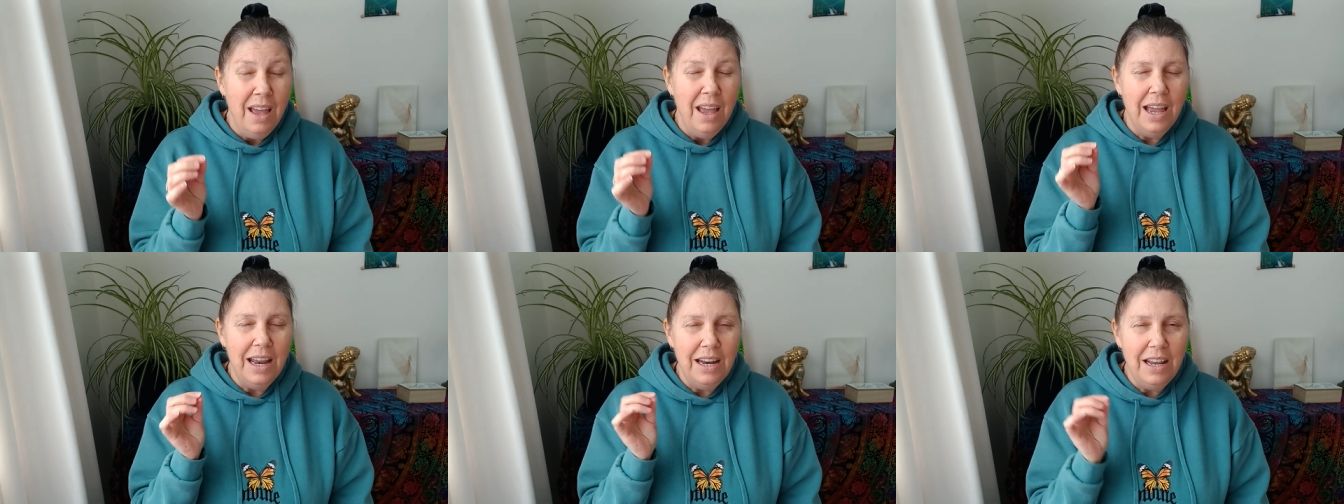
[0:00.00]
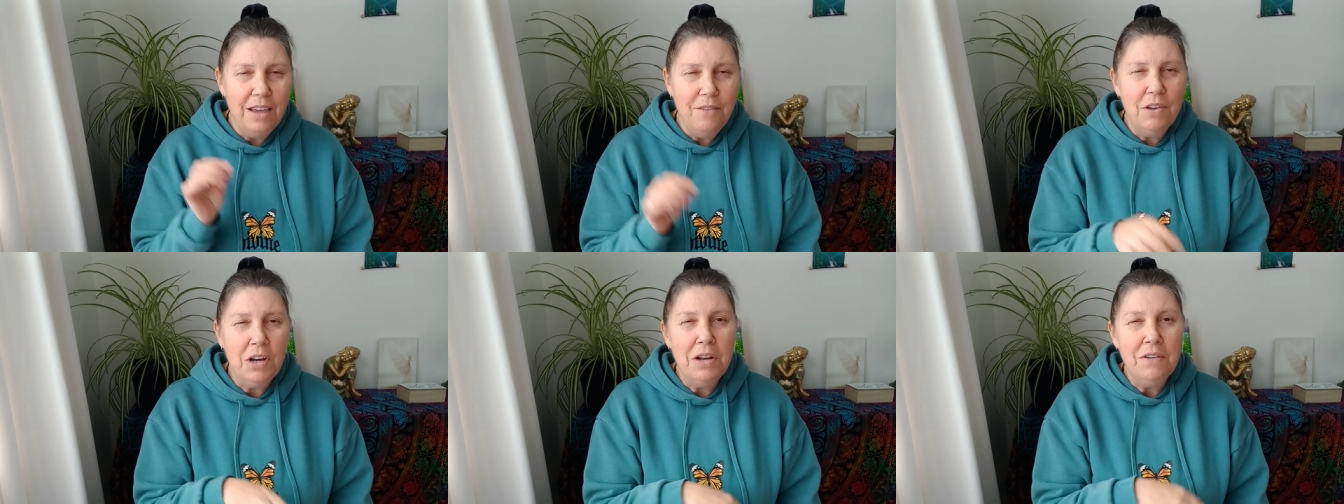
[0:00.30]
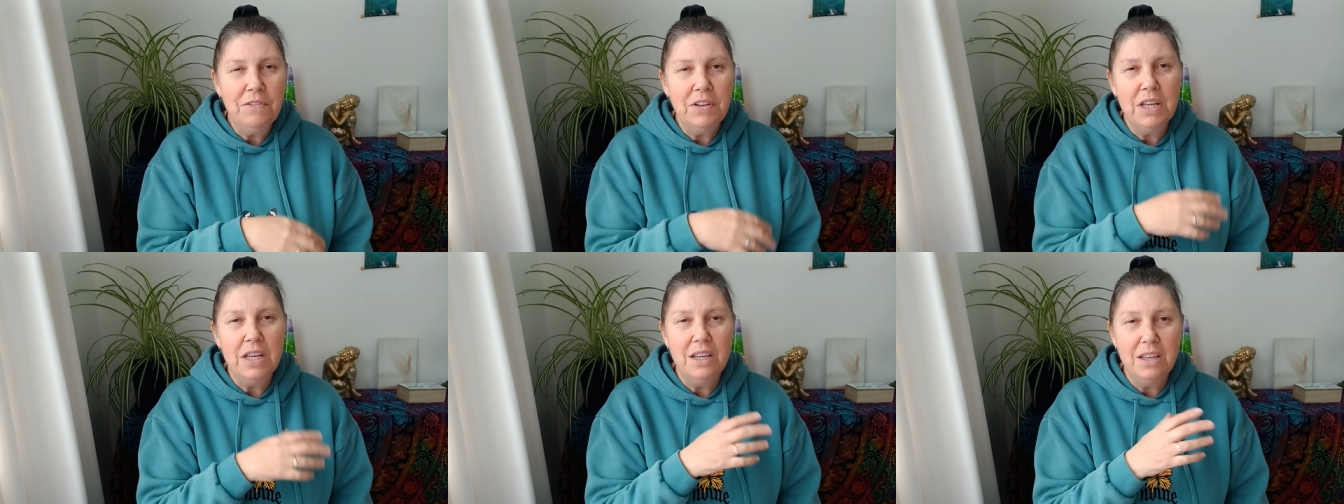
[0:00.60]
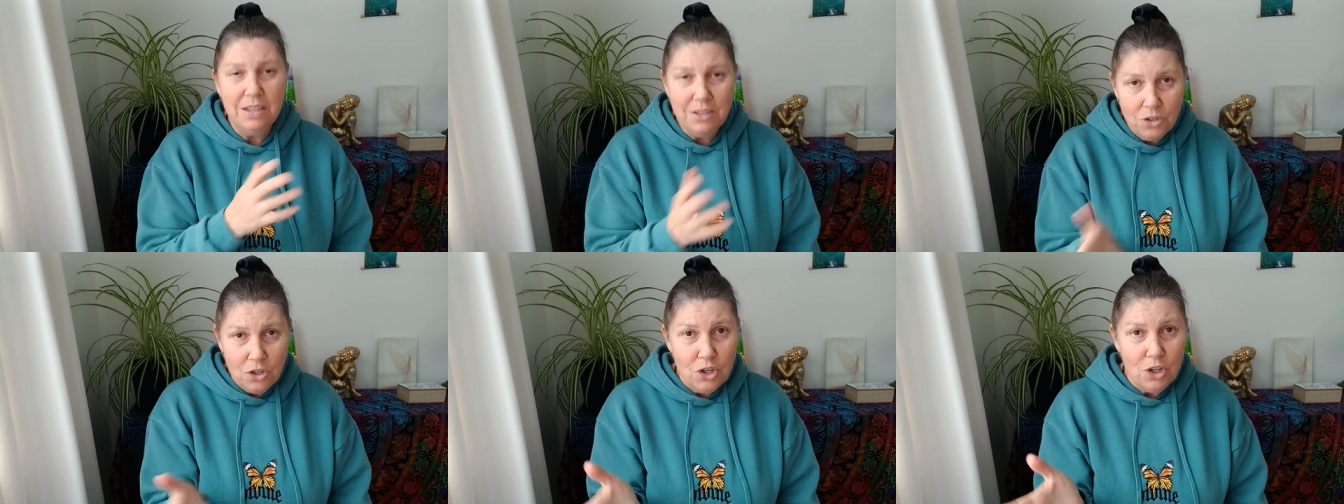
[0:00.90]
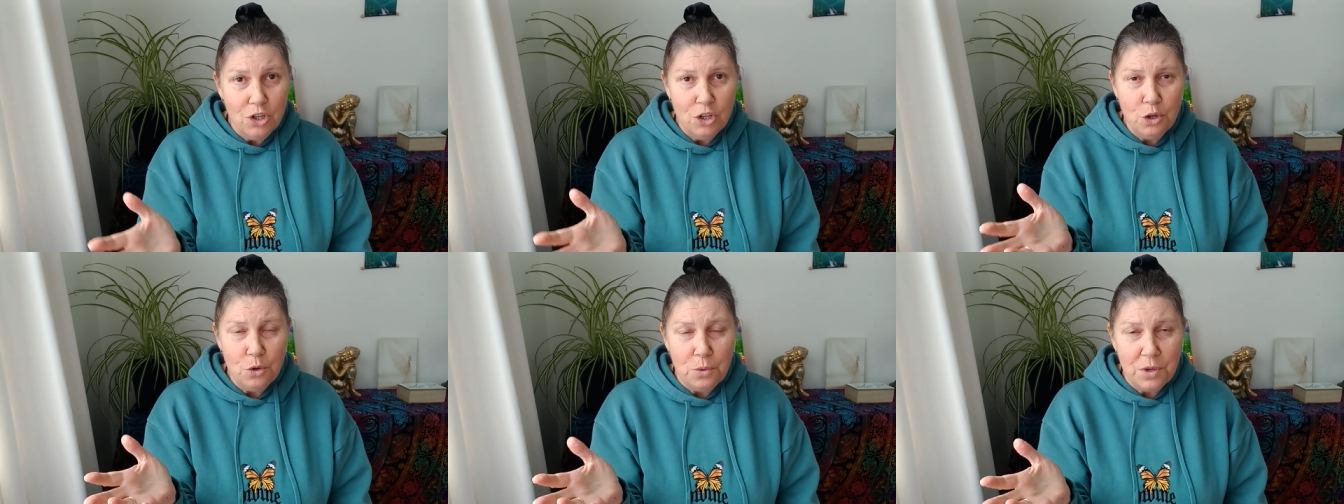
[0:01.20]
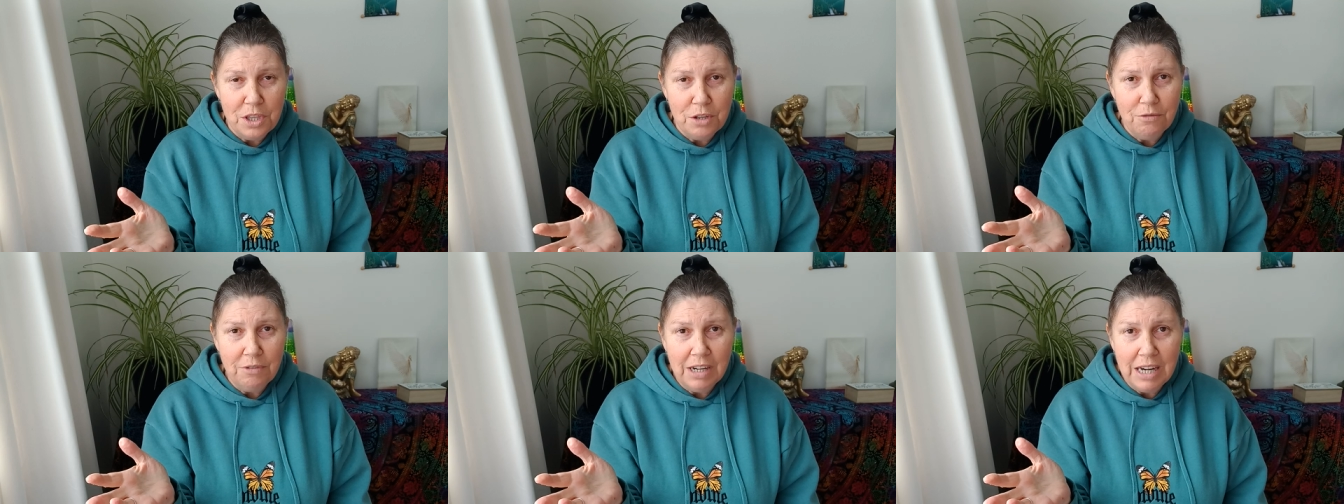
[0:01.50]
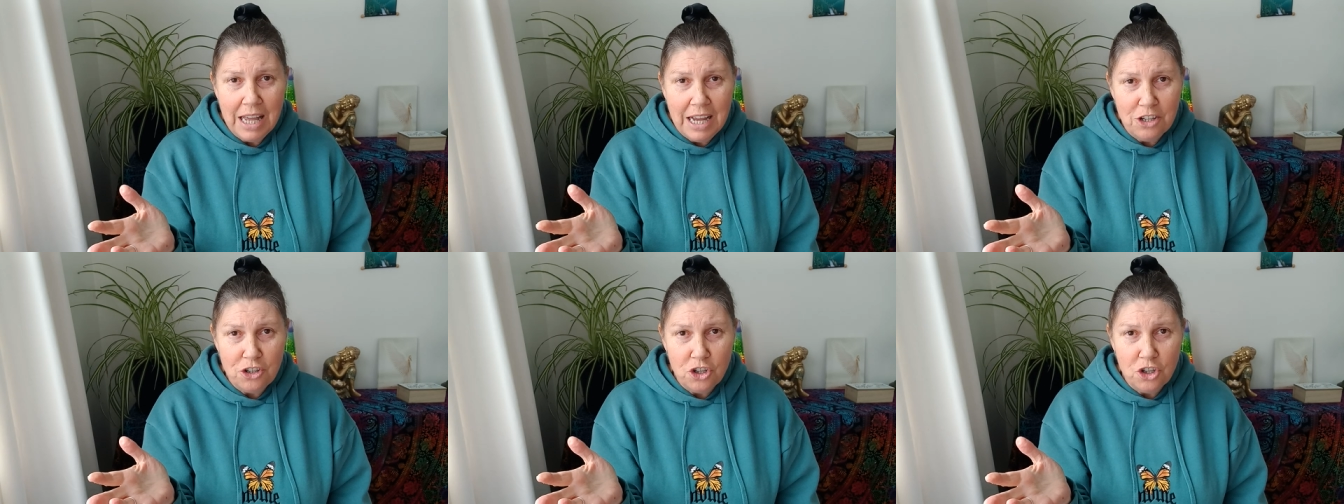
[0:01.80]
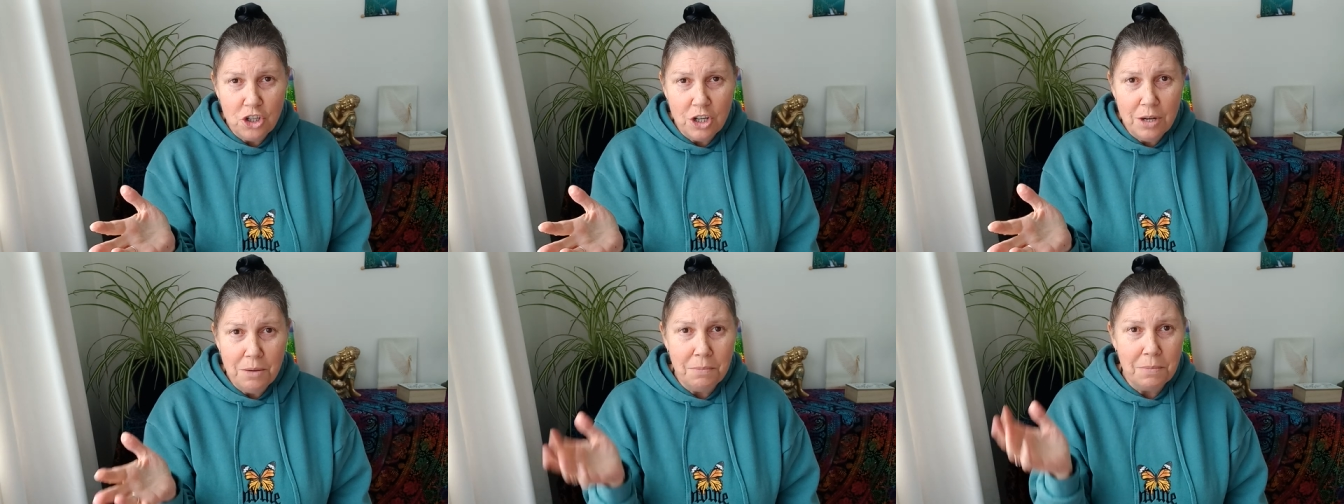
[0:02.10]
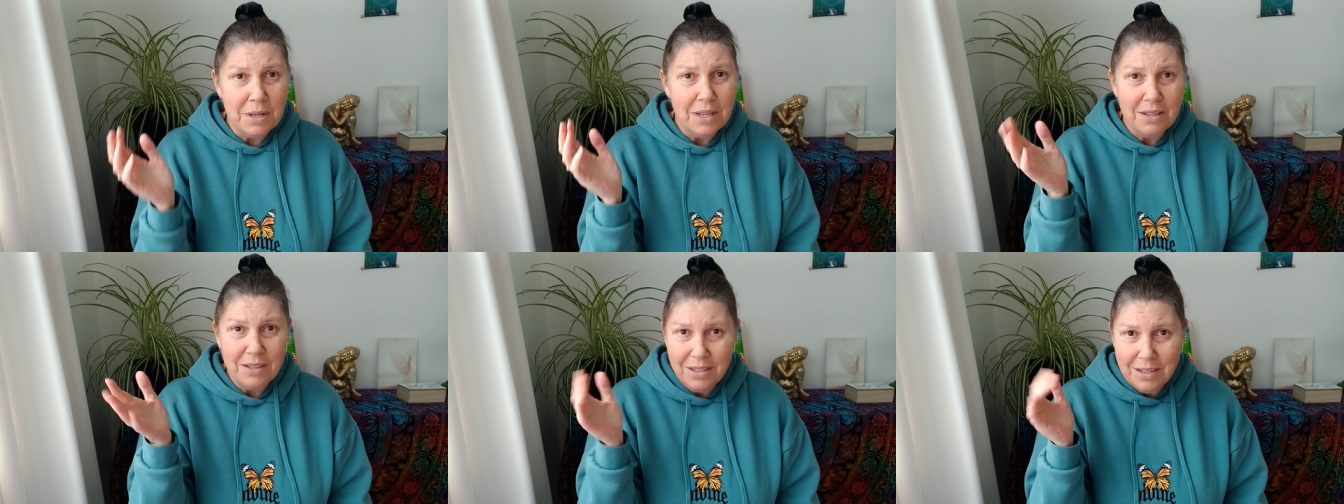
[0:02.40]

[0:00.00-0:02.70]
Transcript: And even if it is to do with a relationship,